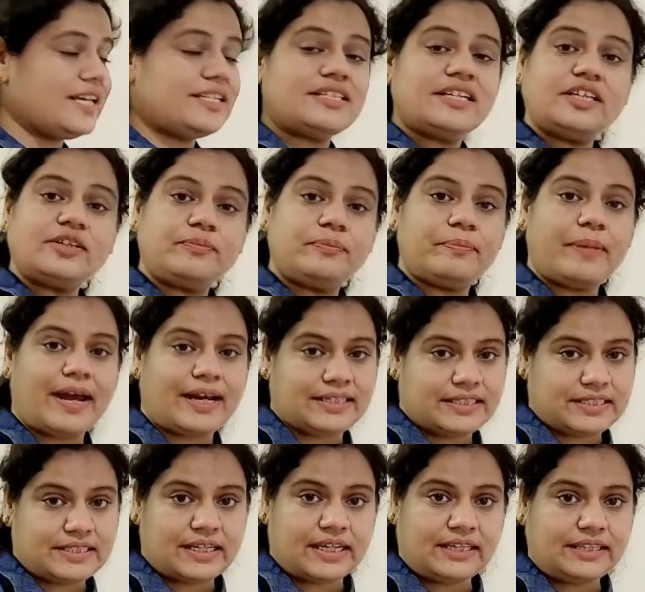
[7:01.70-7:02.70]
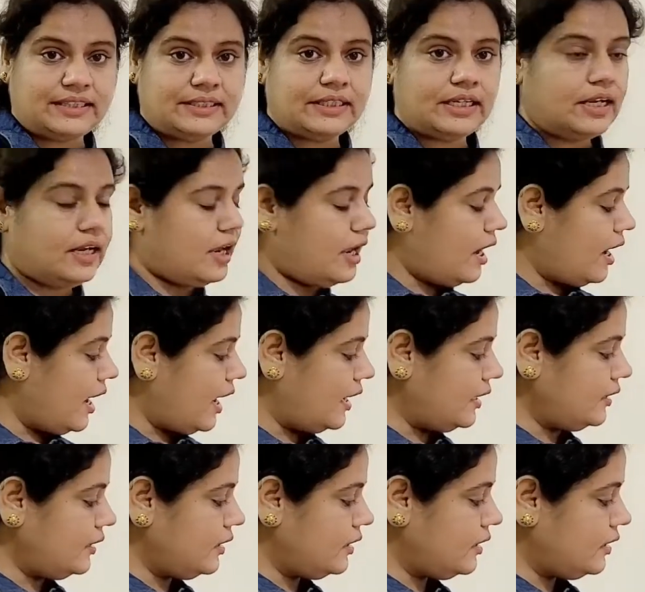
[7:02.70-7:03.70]
it by 10
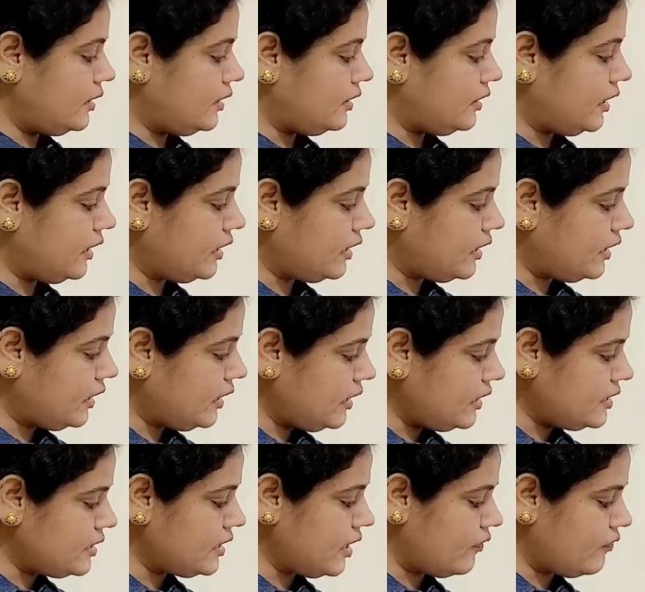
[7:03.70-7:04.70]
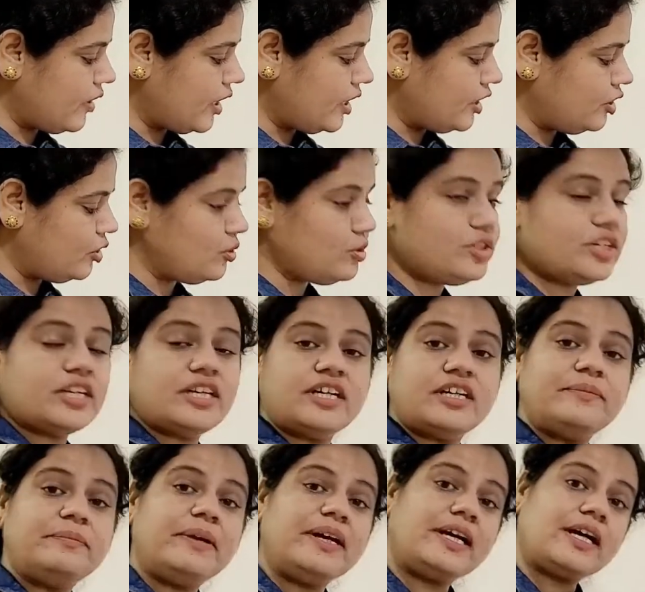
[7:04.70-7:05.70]
and decrease the value till
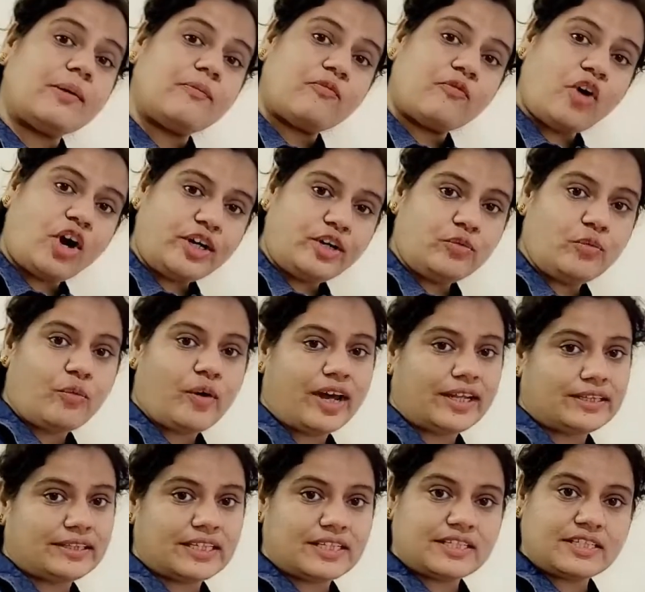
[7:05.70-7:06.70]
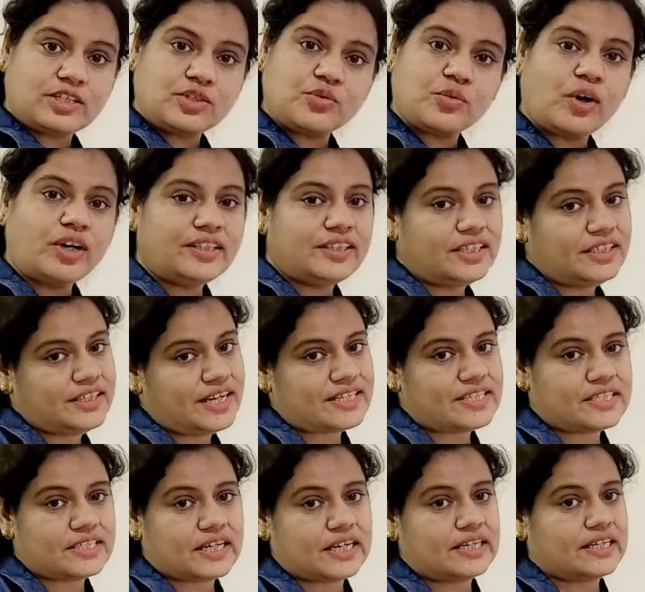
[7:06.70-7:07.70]
it become what? 1. This is what? The
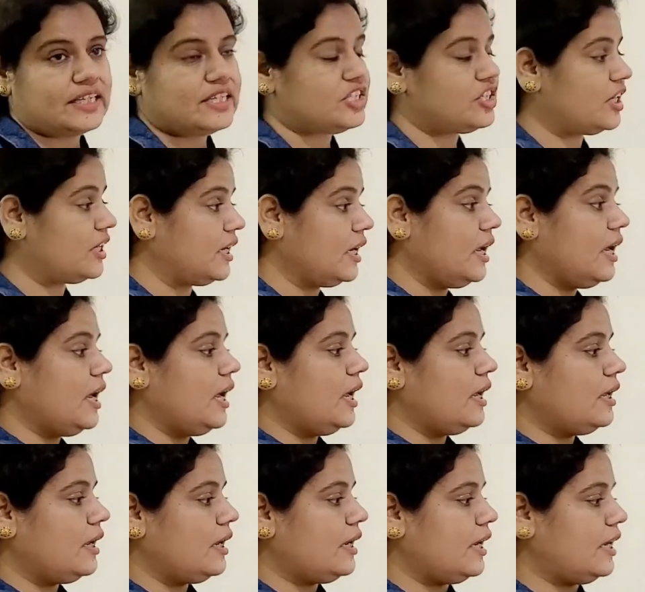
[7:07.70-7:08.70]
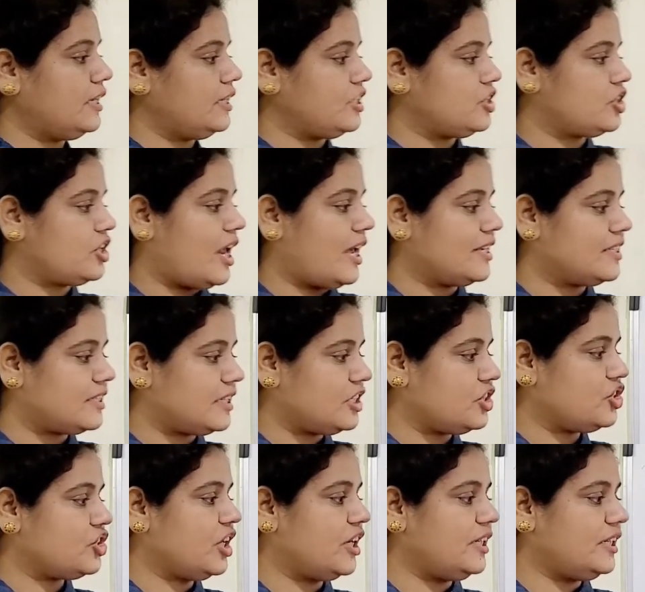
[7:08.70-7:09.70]
test condition.
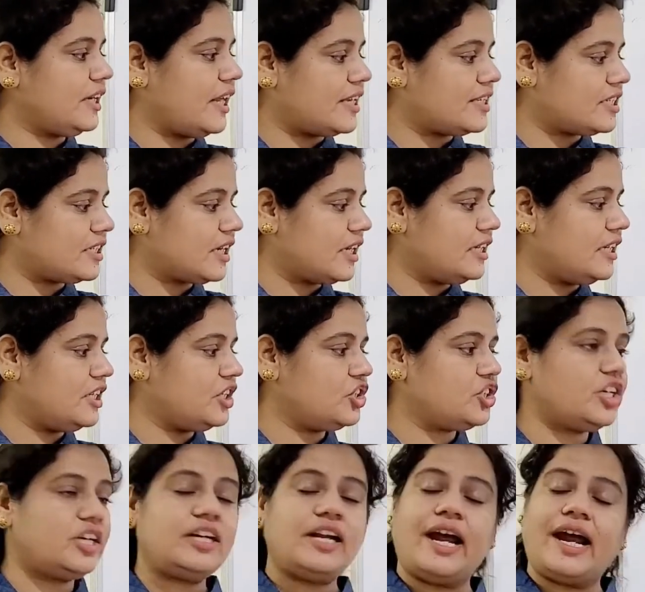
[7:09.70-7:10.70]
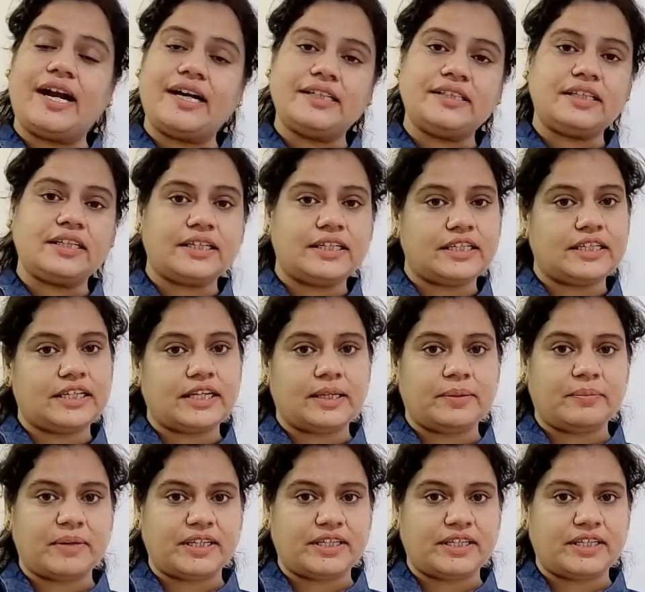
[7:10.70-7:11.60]
Initialization, test condition, and the increment